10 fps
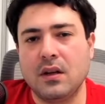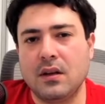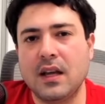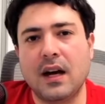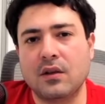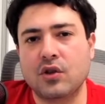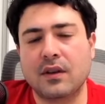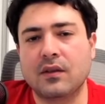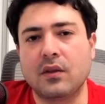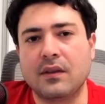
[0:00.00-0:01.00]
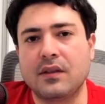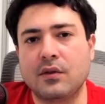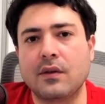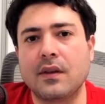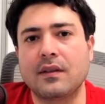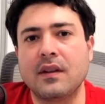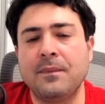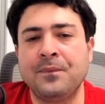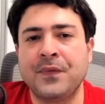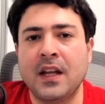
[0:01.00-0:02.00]
yeah just consider this
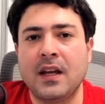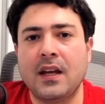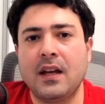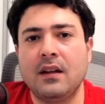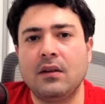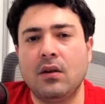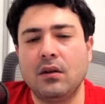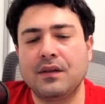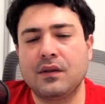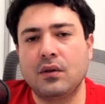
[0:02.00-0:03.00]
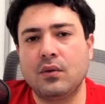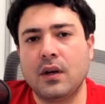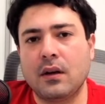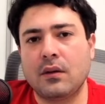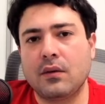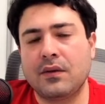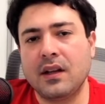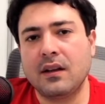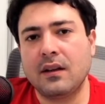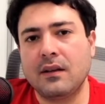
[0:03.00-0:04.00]
and also another
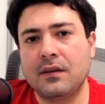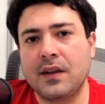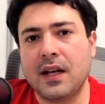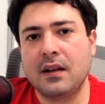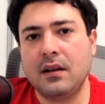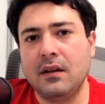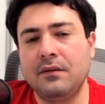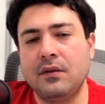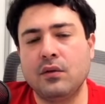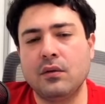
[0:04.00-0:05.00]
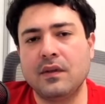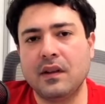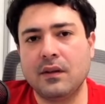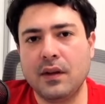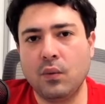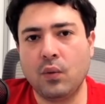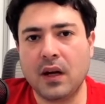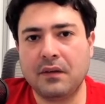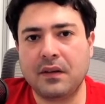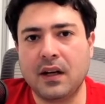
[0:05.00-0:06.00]
thing is that if you're using the
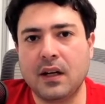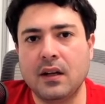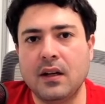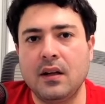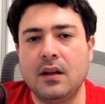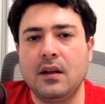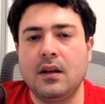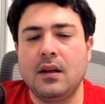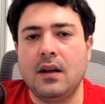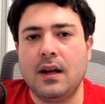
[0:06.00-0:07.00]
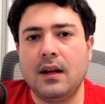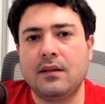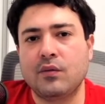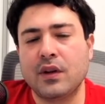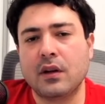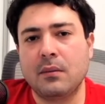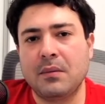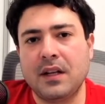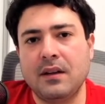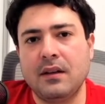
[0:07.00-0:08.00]
Wi-Fi, it's
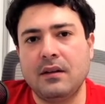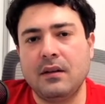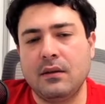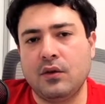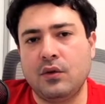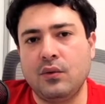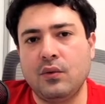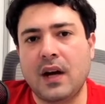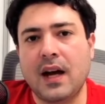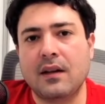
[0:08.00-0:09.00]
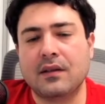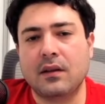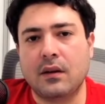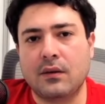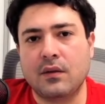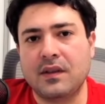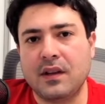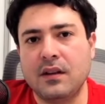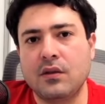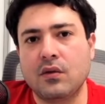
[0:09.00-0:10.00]
recommended to ask others
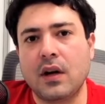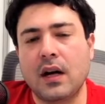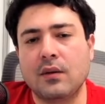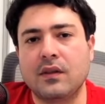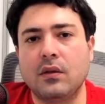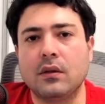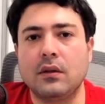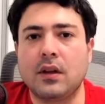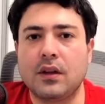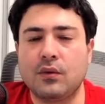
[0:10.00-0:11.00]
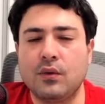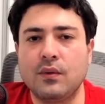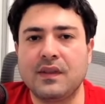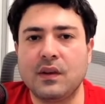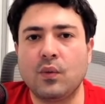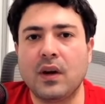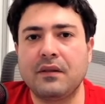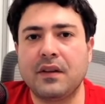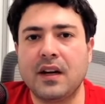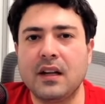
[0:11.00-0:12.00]
in your household not to use the
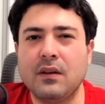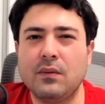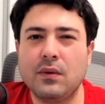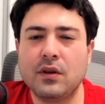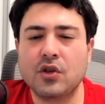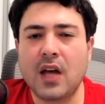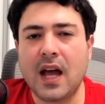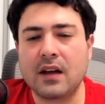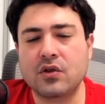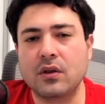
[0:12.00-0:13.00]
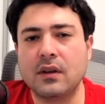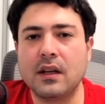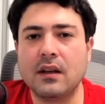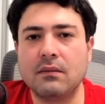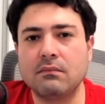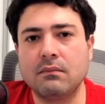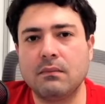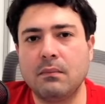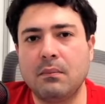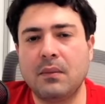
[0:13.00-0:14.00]
Wi-Fi, which actually
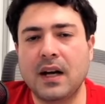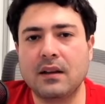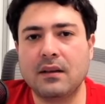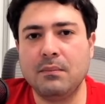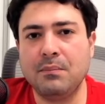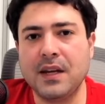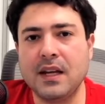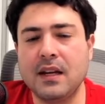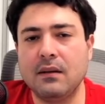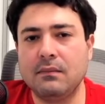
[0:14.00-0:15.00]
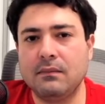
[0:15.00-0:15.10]
might be